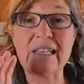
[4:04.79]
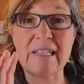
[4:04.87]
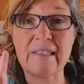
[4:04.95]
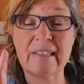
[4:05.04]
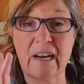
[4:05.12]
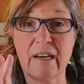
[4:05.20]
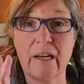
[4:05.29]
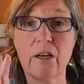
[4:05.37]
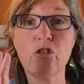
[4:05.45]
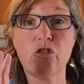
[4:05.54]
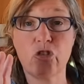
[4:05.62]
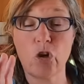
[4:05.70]
is gonna
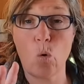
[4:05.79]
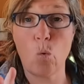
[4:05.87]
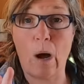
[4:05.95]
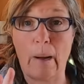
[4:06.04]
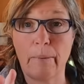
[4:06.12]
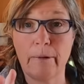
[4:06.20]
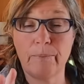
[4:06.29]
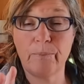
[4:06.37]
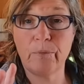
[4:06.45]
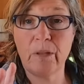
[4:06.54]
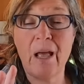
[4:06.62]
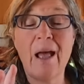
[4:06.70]
show up.
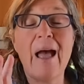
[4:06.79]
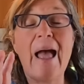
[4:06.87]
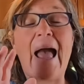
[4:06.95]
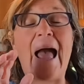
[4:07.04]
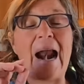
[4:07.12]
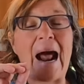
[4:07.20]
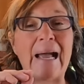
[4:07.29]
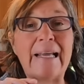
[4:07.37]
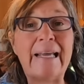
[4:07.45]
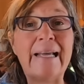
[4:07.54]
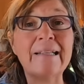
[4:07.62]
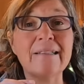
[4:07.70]
And I
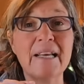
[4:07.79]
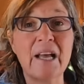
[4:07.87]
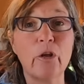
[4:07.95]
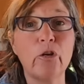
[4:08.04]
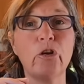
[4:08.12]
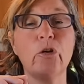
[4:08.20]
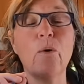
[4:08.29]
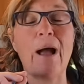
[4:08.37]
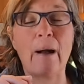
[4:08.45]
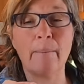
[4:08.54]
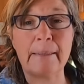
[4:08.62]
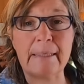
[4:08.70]
can't tell you
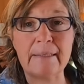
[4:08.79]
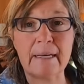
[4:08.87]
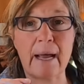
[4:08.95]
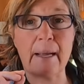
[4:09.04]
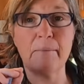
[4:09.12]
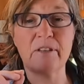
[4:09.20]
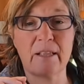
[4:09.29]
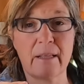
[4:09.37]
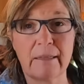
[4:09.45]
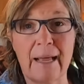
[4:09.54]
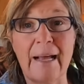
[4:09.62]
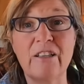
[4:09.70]
how many times in the
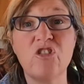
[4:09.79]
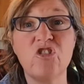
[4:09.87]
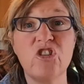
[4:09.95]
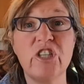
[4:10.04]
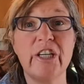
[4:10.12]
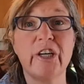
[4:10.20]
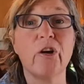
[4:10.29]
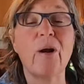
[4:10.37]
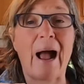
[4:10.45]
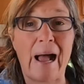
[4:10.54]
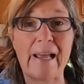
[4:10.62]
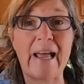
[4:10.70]
last year
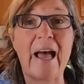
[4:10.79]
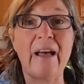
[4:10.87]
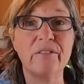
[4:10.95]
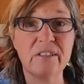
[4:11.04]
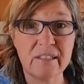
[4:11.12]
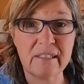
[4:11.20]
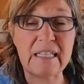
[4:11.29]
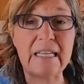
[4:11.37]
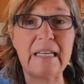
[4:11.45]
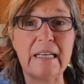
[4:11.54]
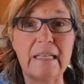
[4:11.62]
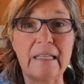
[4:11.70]
I have
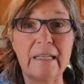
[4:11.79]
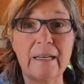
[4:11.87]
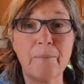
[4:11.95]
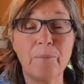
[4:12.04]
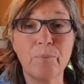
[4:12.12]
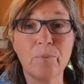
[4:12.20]
seen